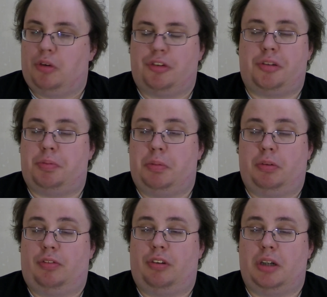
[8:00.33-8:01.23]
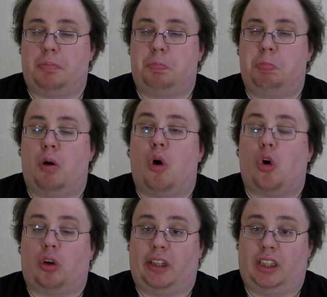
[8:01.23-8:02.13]
most people find
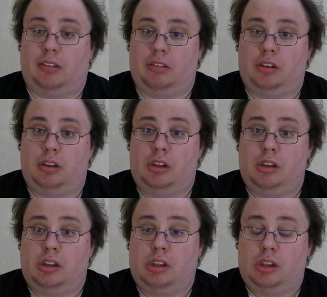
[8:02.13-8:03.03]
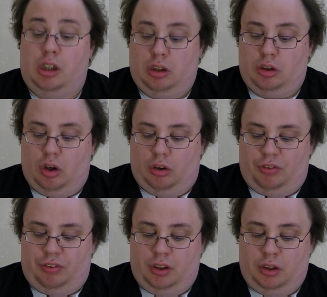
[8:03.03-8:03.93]
boring:
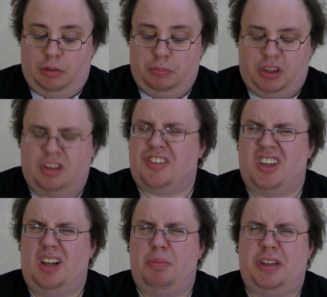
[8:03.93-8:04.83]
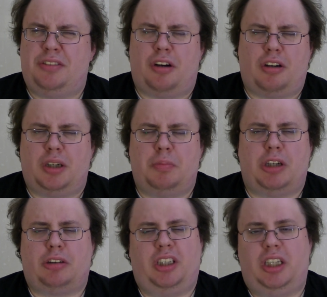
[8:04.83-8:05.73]
golf. Because I will be talking
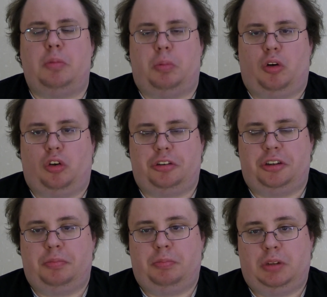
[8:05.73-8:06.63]
about leaderboard.